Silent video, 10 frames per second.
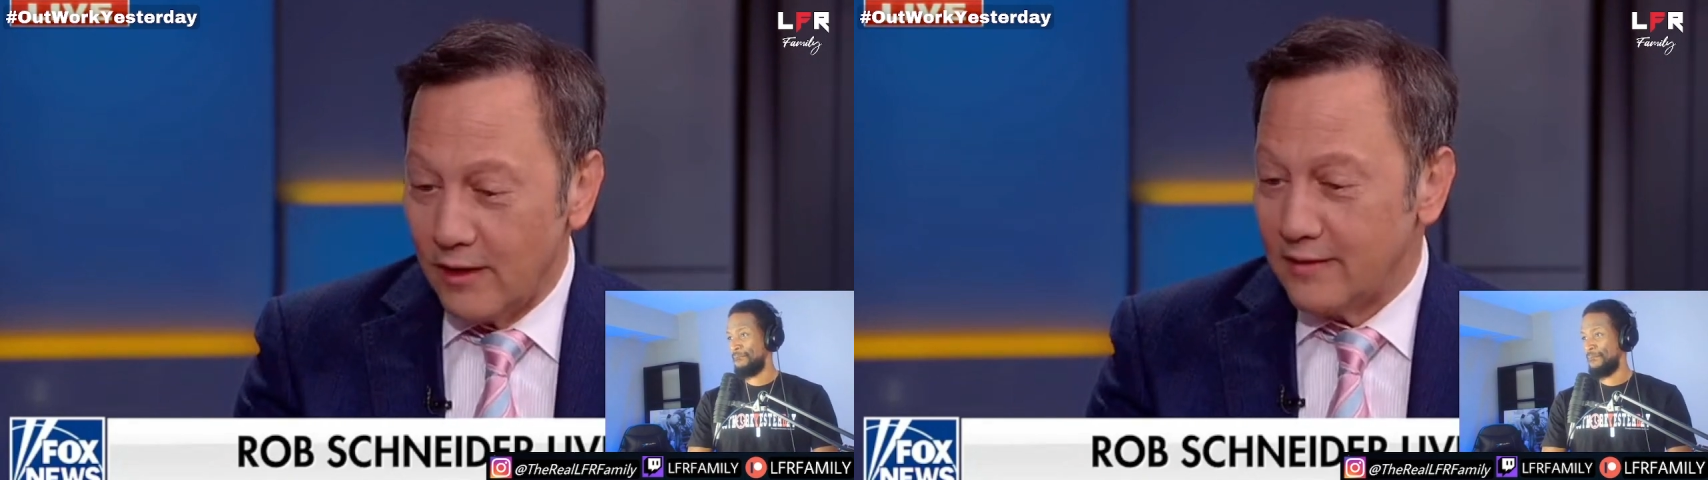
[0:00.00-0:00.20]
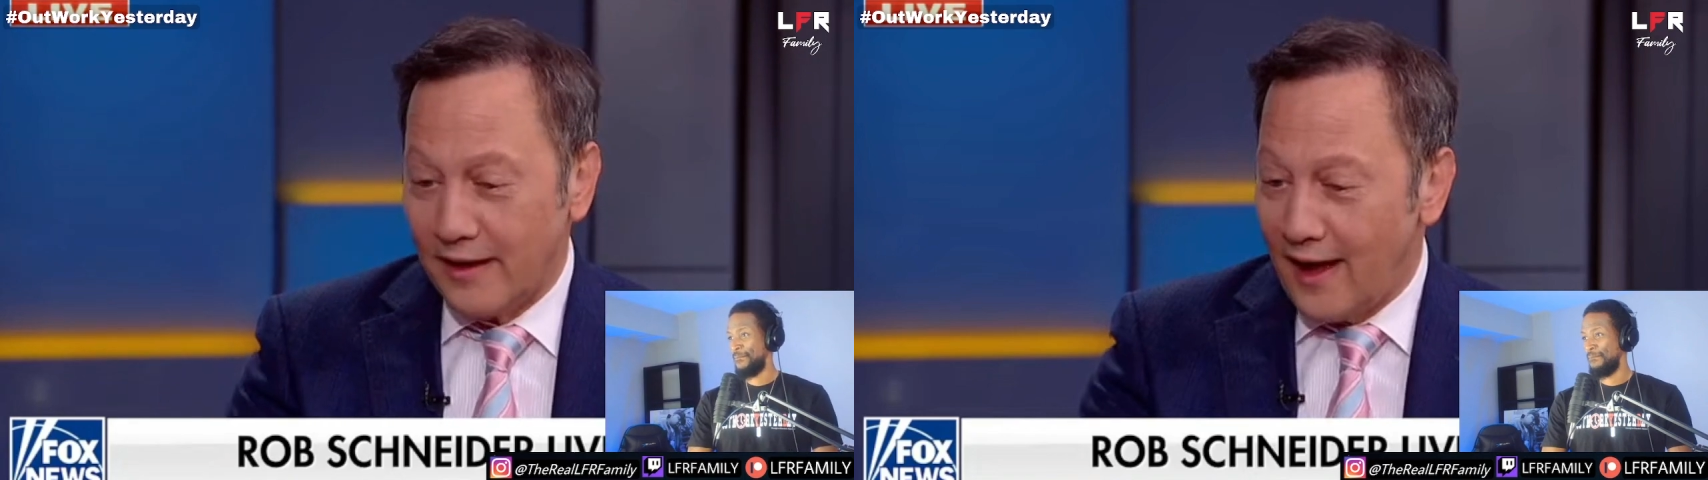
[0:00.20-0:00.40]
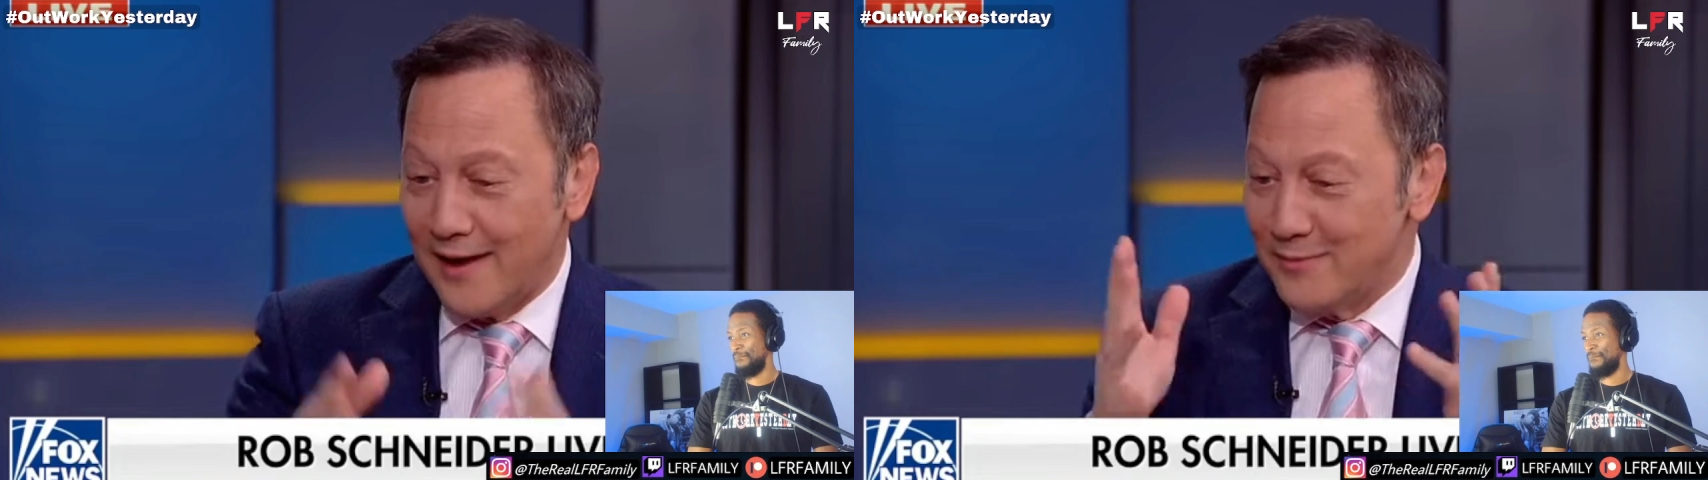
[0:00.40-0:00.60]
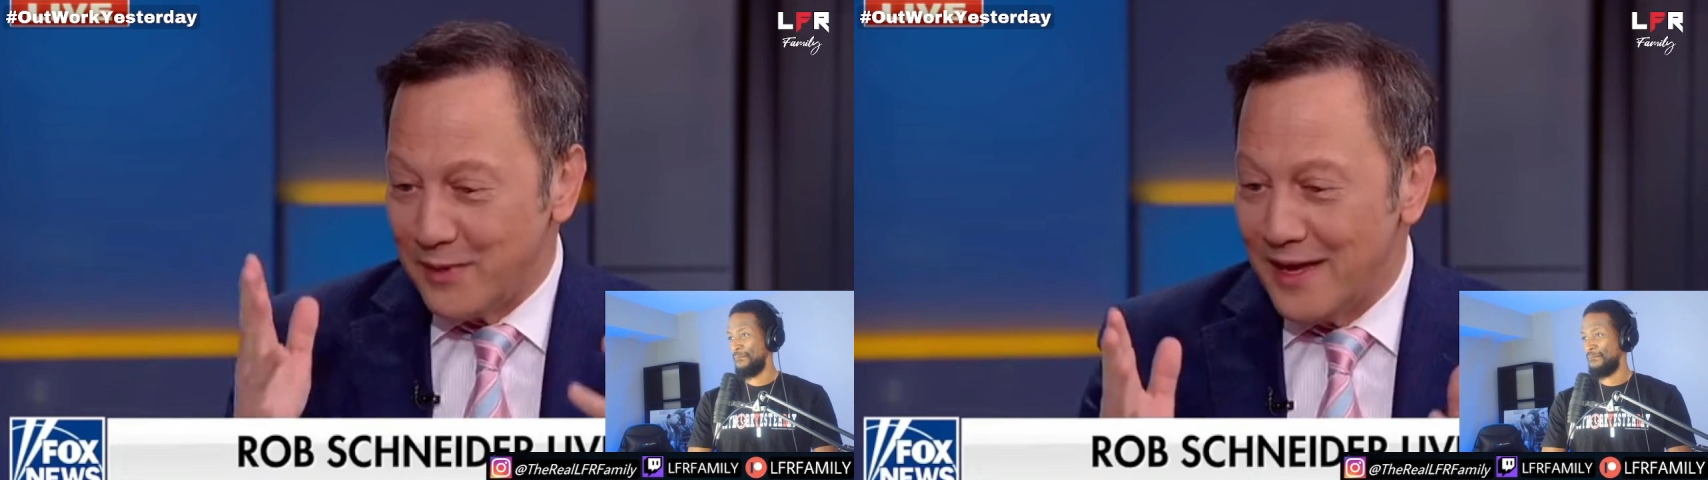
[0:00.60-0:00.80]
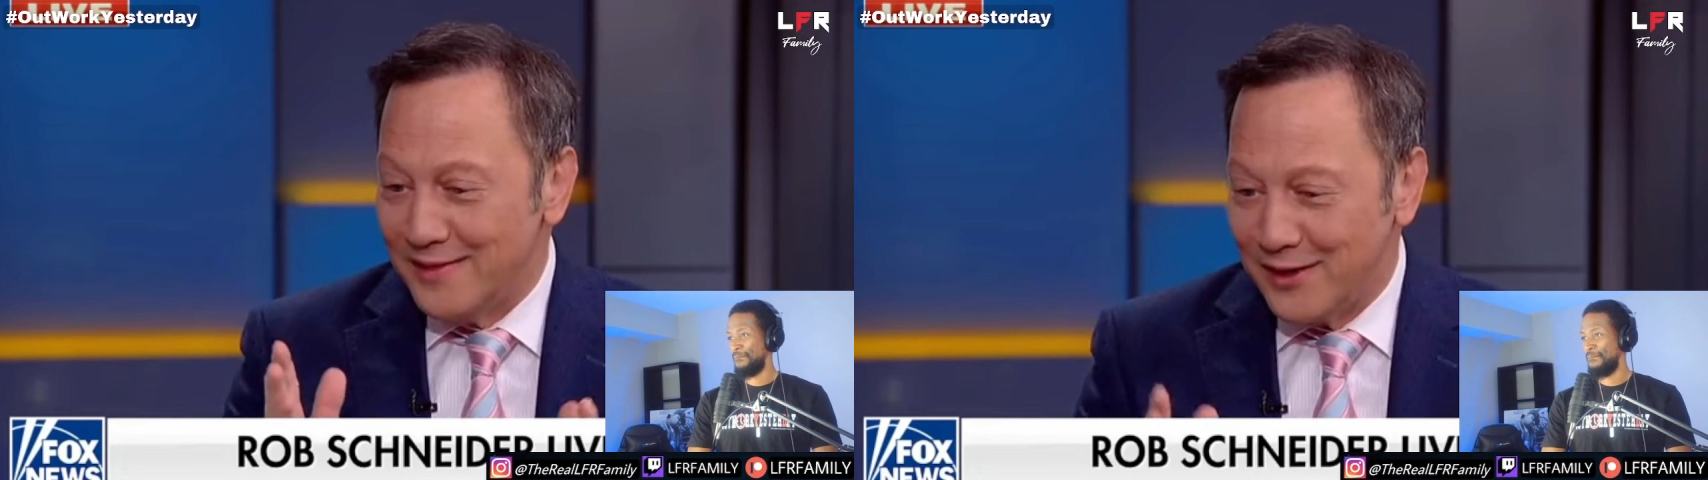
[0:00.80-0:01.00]
I, I had it
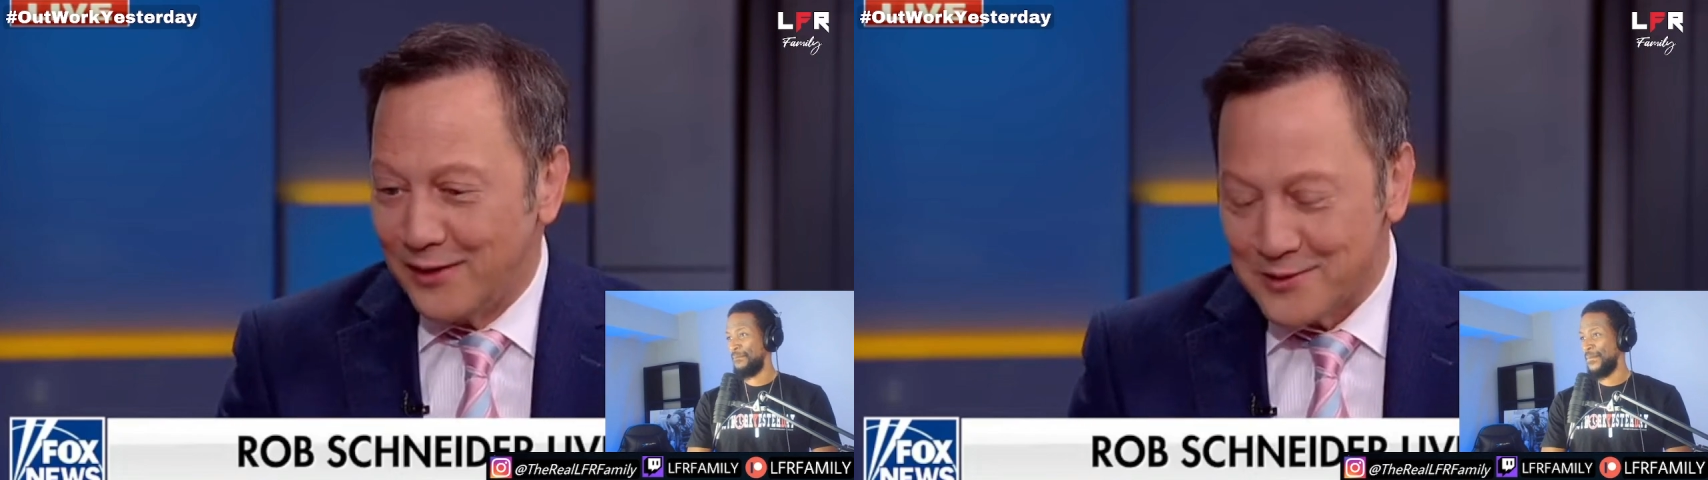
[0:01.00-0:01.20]
made there.